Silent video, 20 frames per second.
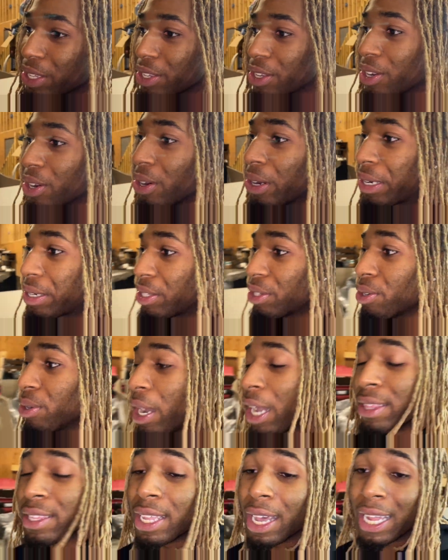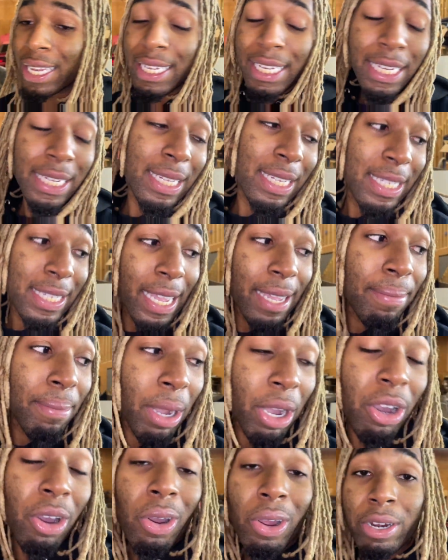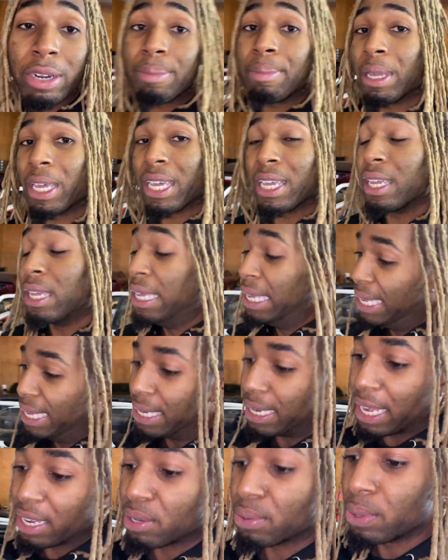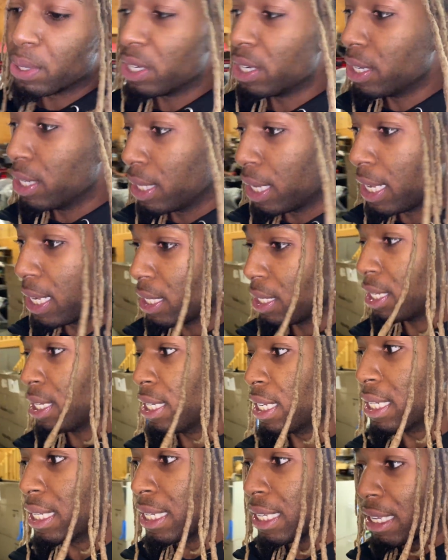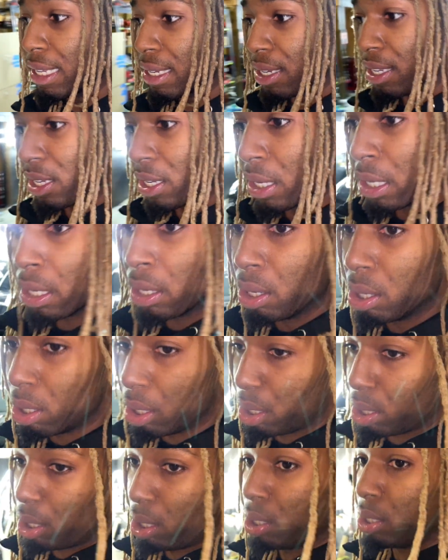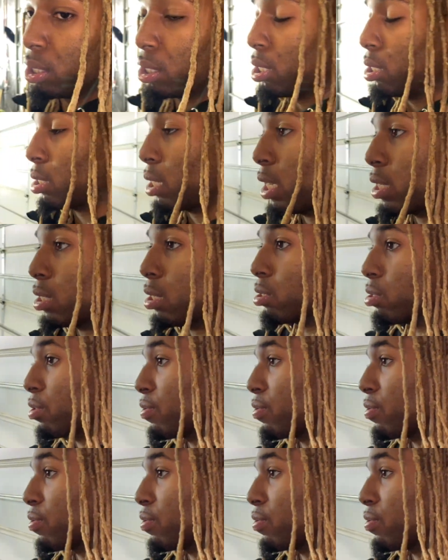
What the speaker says: the car too. I need to take my car to paint. That's one of the things that needs to get done. Since I took the